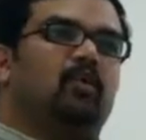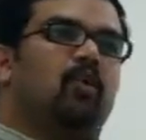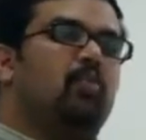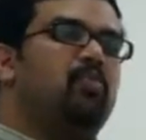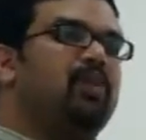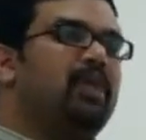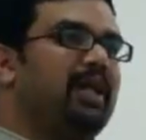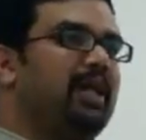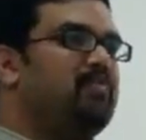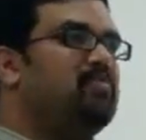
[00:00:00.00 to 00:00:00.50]

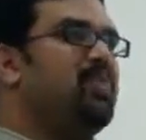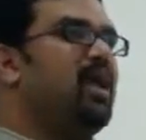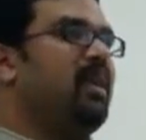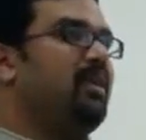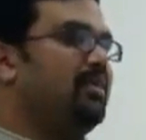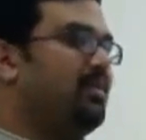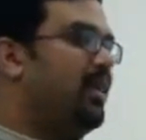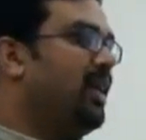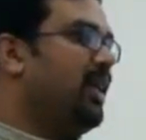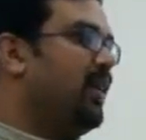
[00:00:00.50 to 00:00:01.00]
Don't need a
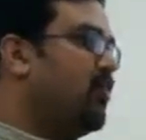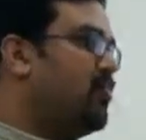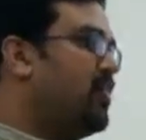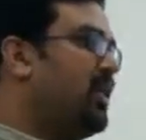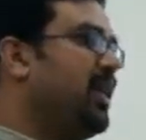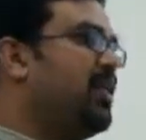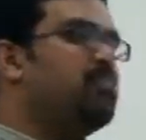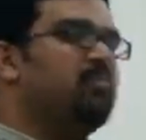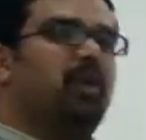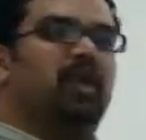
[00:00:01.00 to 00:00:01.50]
paisa, I don't
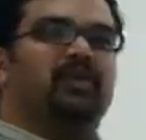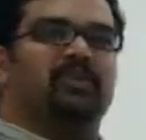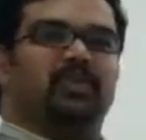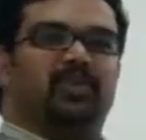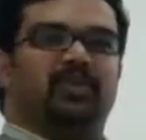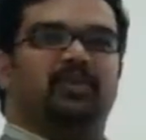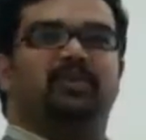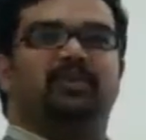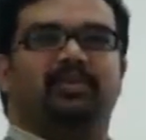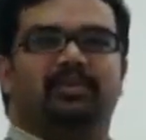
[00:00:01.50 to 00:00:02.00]
need a
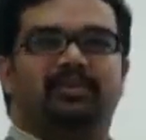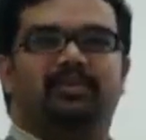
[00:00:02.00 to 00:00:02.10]
poison.